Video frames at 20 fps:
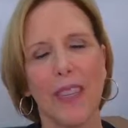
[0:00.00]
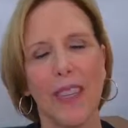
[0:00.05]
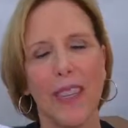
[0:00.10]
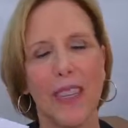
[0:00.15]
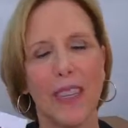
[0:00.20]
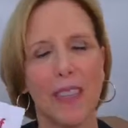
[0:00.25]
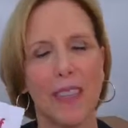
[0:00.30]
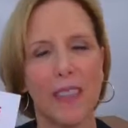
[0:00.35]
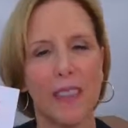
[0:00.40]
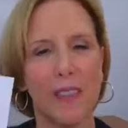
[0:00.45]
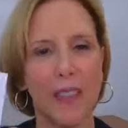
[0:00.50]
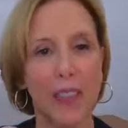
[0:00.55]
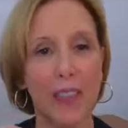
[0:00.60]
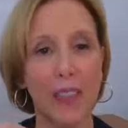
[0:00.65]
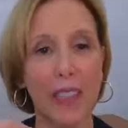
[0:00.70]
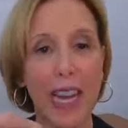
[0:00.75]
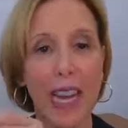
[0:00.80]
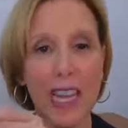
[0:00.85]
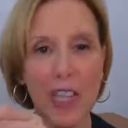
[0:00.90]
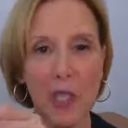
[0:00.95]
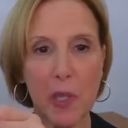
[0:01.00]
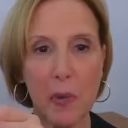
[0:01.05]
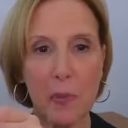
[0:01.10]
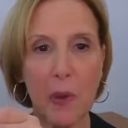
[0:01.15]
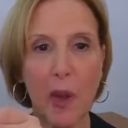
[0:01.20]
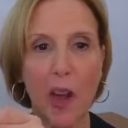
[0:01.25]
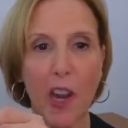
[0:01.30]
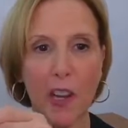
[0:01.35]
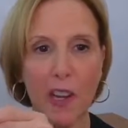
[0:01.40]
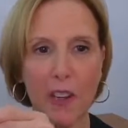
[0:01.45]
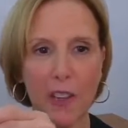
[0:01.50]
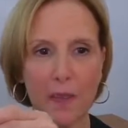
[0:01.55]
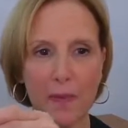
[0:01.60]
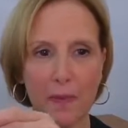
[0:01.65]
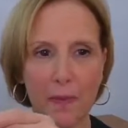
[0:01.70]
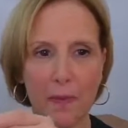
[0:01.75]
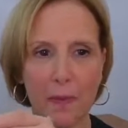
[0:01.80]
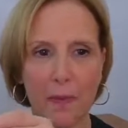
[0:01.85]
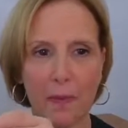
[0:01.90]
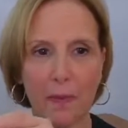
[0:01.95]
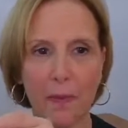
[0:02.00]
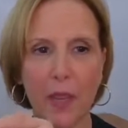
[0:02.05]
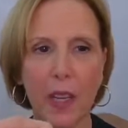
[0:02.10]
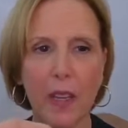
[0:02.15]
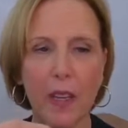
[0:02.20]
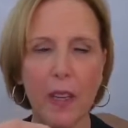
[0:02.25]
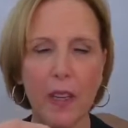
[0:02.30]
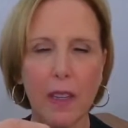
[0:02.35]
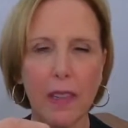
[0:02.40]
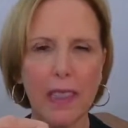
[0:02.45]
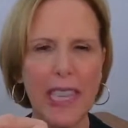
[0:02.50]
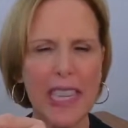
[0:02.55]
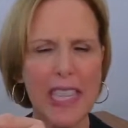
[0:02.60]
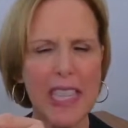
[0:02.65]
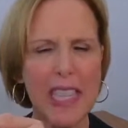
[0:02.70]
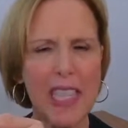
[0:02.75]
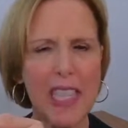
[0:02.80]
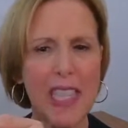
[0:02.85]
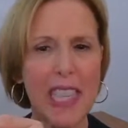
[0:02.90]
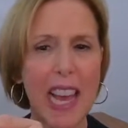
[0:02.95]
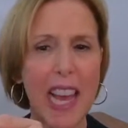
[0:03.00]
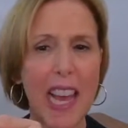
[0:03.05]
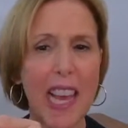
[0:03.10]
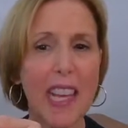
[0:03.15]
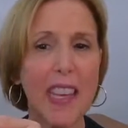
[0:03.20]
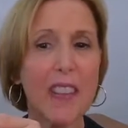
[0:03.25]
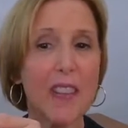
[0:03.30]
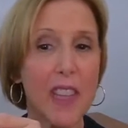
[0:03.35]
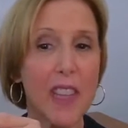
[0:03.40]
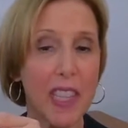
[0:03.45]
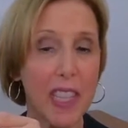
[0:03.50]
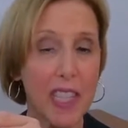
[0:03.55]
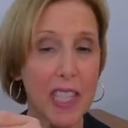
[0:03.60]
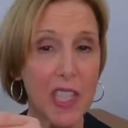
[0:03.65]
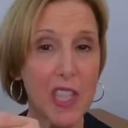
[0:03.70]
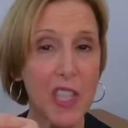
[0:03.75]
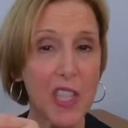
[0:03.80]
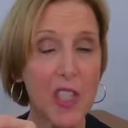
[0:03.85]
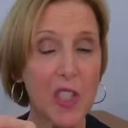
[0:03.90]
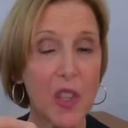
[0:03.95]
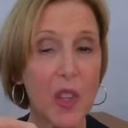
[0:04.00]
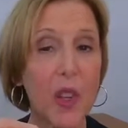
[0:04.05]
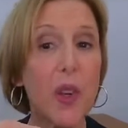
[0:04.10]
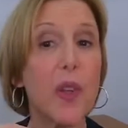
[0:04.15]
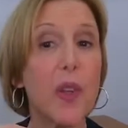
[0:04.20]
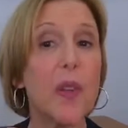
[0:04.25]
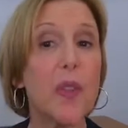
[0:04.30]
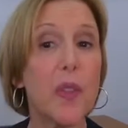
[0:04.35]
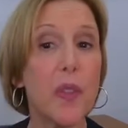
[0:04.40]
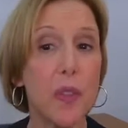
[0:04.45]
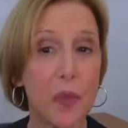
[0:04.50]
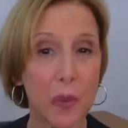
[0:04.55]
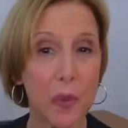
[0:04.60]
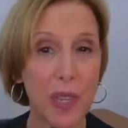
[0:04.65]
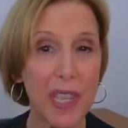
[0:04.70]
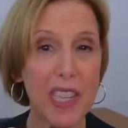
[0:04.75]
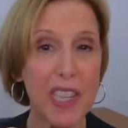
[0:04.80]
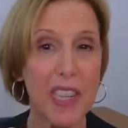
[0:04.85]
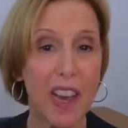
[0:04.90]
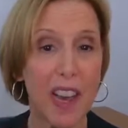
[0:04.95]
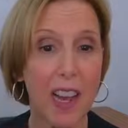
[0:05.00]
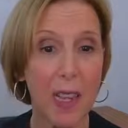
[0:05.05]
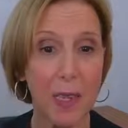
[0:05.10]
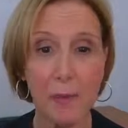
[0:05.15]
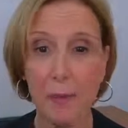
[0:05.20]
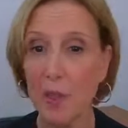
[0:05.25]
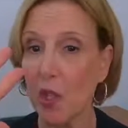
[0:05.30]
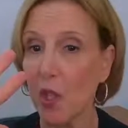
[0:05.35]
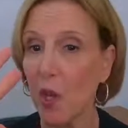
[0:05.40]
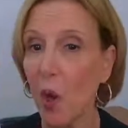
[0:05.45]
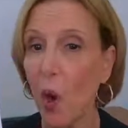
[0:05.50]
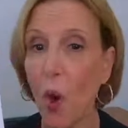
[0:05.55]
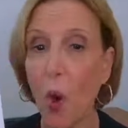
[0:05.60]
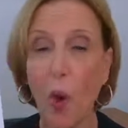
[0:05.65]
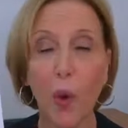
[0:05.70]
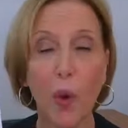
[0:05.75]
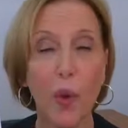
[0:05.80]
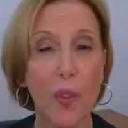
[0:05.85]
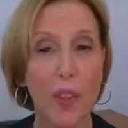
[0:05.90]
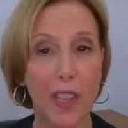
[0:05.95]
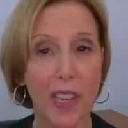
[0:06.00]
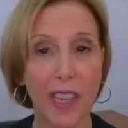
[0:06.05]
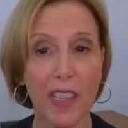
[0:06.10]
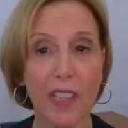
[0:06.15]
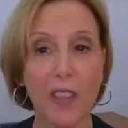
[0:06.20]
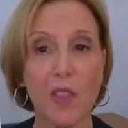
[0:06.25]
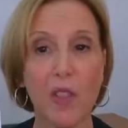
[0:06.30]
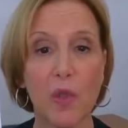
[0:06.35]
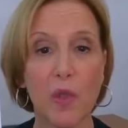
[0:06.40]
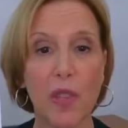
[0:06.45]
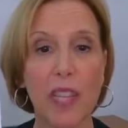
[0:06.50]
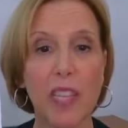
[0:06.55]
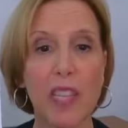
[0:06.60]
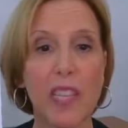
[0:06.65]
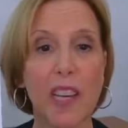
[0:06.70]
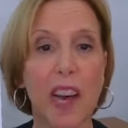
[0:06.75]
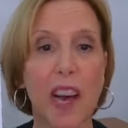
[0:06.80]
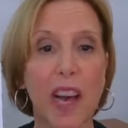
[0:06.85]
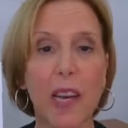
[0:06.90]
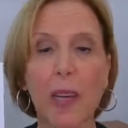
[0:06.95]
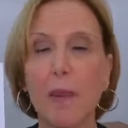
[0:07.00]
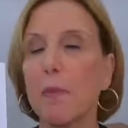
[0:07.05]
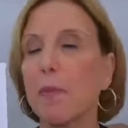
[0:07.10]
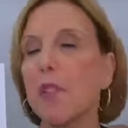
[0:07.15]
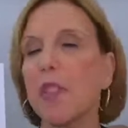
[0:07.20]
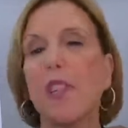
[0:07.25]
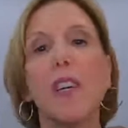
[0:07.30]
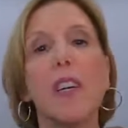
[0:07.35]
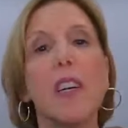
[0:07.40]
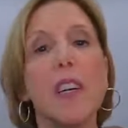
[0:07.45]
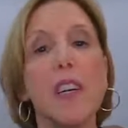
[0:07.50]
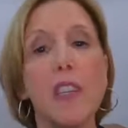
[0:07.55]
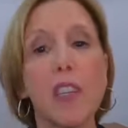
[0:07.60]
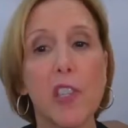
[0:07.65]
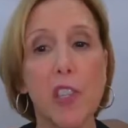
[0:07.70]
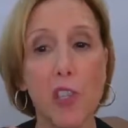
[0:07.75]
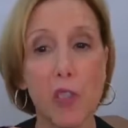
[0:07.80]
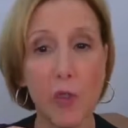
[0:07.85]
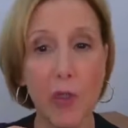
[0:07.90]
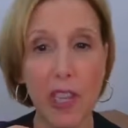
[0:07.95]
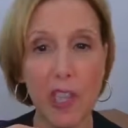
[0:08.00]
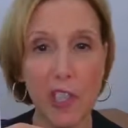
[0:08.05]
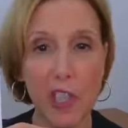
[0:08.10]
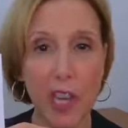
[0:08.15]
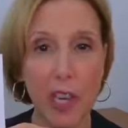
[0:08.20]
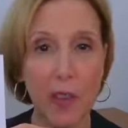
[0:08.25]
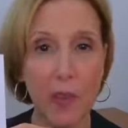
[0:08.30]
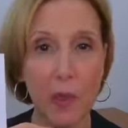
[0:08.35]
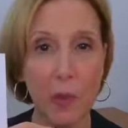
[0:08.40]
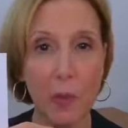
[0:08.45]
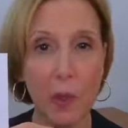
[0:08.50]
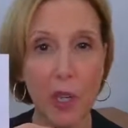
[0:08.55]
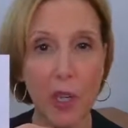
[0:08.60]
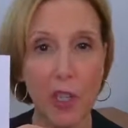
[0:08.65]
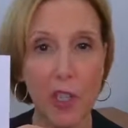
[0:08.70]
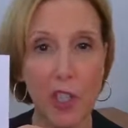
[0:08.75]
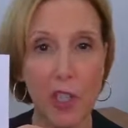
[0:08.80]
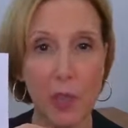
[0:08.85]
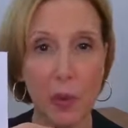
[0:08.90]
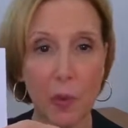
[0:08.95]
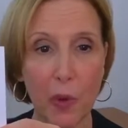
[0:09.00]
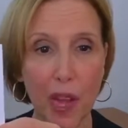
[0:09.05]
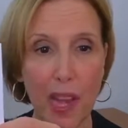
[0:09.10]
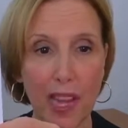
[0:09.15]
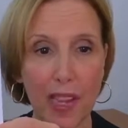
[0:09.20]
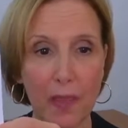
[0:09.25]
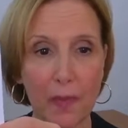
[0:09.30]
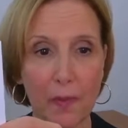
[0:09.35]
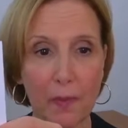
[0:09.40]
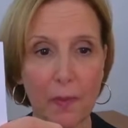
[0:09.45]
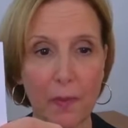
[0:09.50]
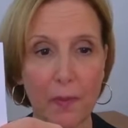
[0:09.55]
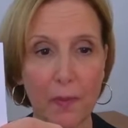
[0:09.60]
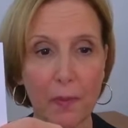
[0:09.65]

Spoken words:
And the last part. Let's say this 3 times. The whole thing 3 times. Stretch out the words in red.